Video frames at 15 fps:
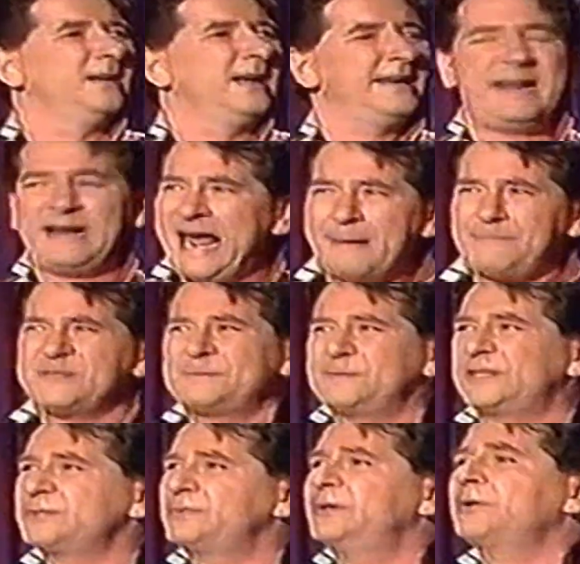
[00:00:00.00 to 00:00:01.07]
And it happens
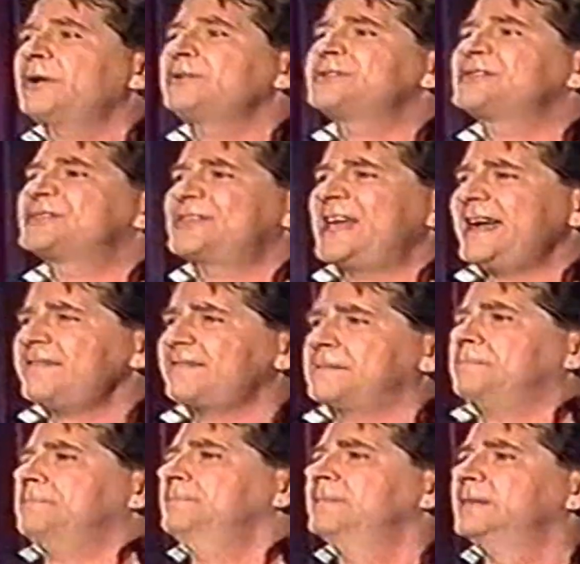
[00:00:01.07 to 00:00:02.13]
because we don't understand
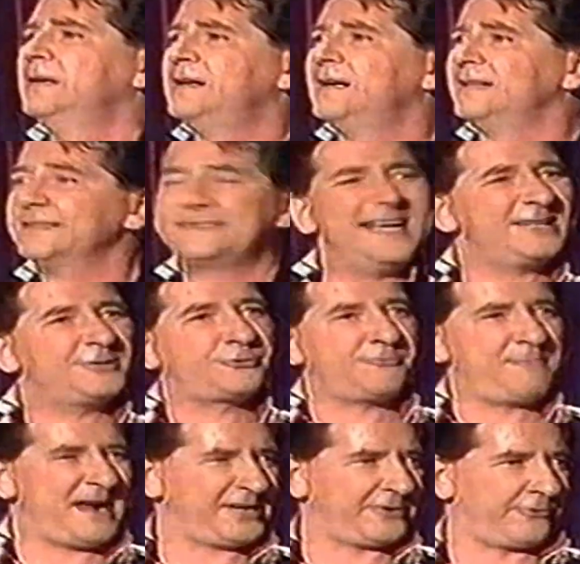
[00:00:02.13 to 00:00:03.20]
them. Take
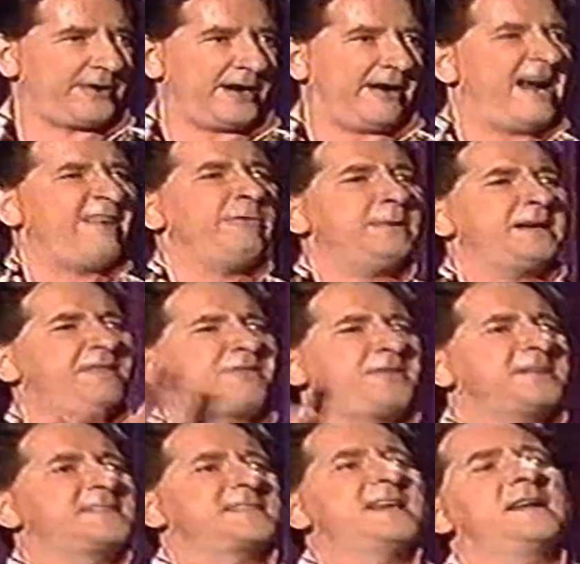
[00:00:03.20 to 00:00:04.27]
Germaine Greer. Everybody
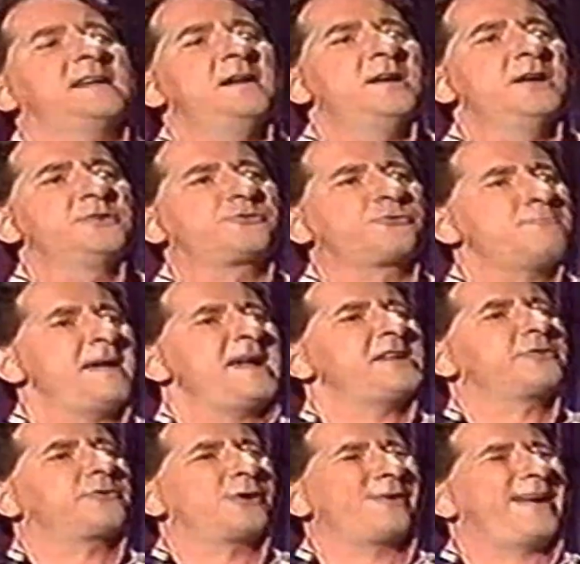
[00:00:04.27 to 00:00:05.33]
thinks that
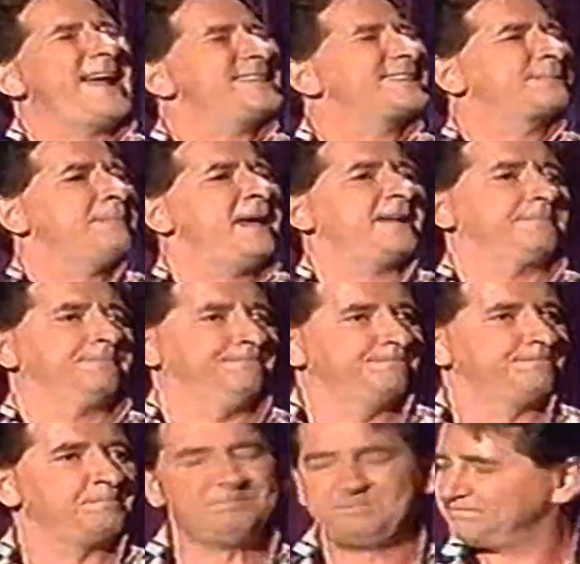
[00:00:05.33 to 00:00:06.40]
Germaine Greer hates men.
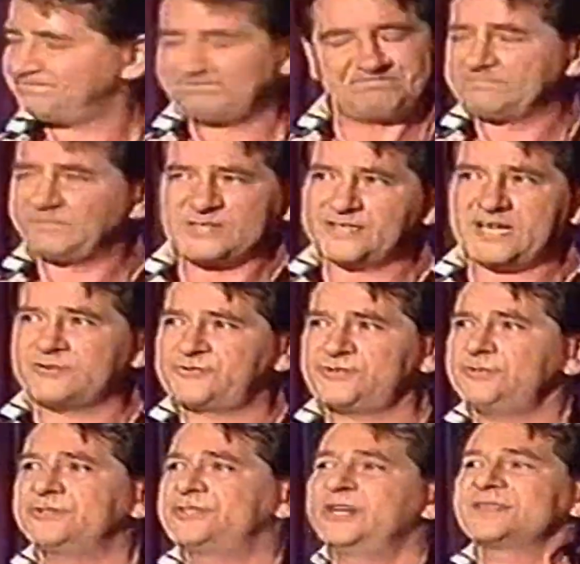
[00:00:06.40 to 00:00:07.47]
It's not
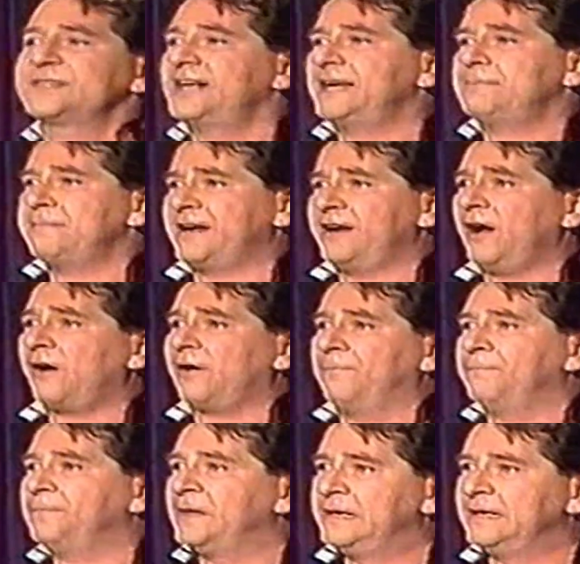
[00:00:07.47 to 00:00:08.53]
true. She doesn't hate men at
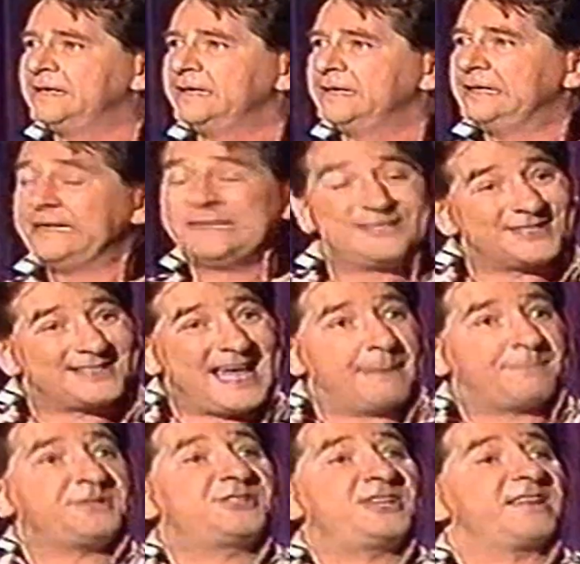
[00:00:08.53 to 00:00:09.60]
all. It just
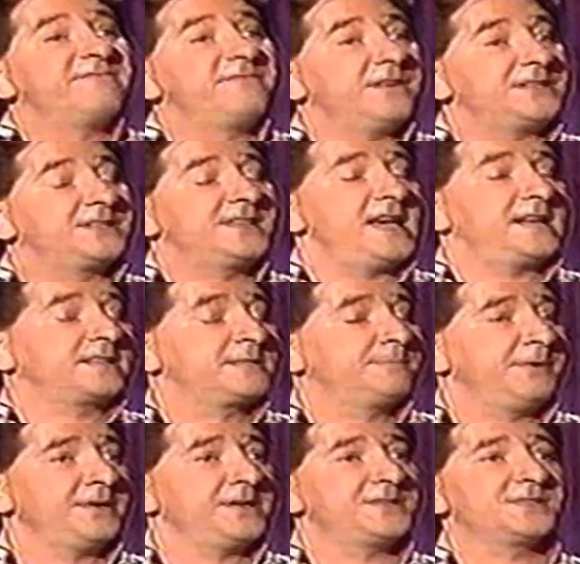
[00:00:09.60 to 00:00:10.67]
happens she had a very sad
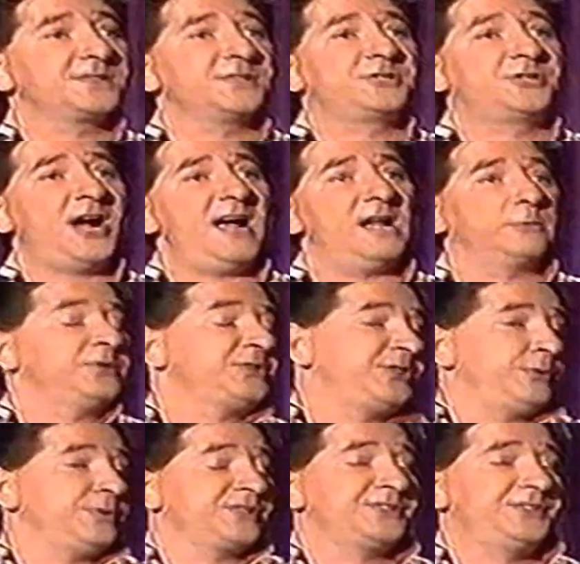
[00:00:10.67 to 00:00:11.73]
experience as a child. When
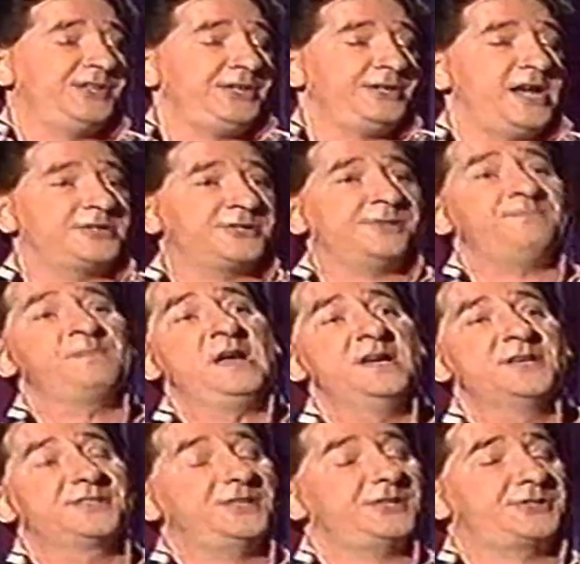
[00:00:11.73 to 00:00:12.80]
she was a teenager,
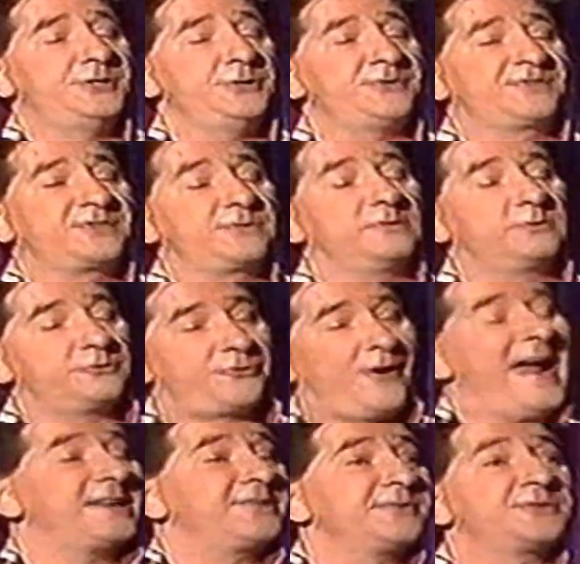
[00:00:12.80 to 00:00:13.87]
6 youths
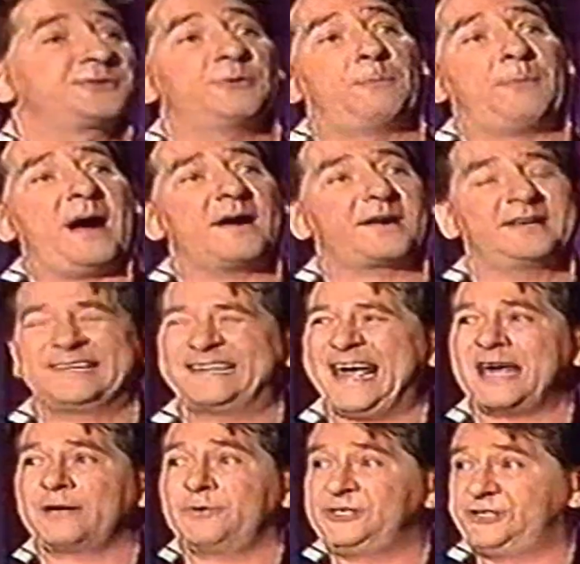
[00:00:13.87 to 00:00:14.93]
dragged her into a park and
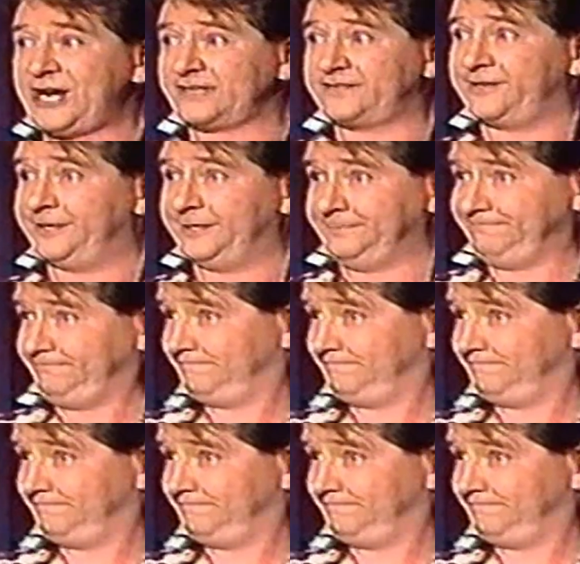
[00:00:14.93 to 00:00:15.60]
gang rejected her.